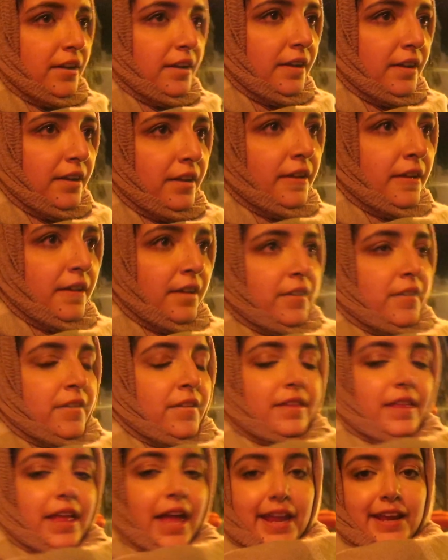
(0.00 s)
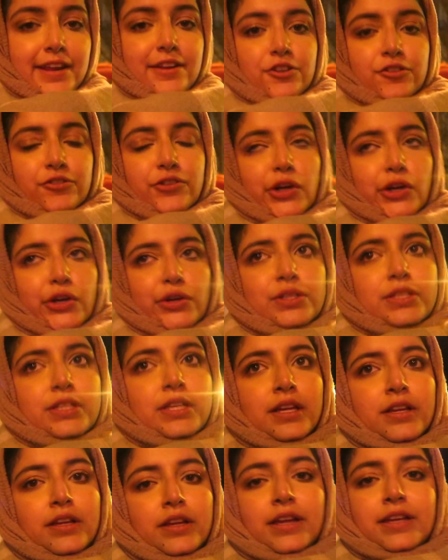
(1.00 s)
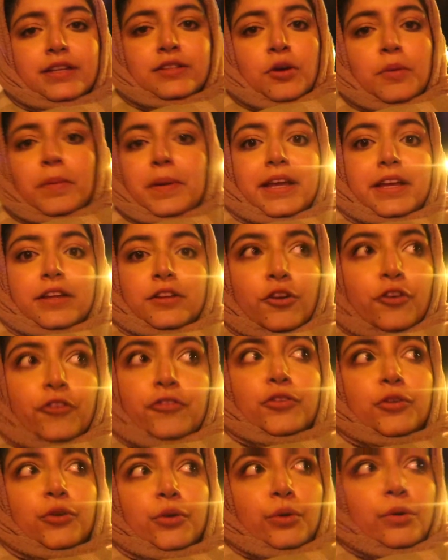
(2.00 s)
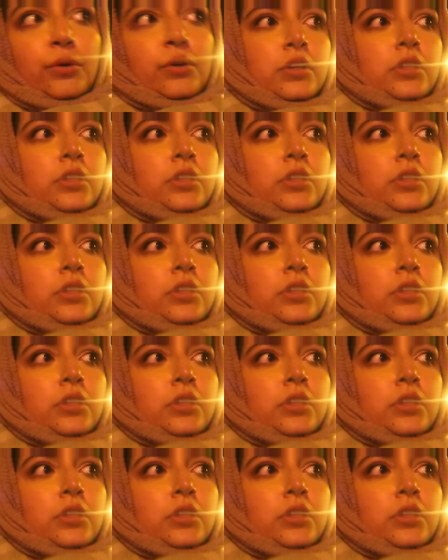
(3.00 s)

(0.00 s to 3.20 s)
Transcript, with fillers: Eight euros. Eight euros. He's not paying no fuel.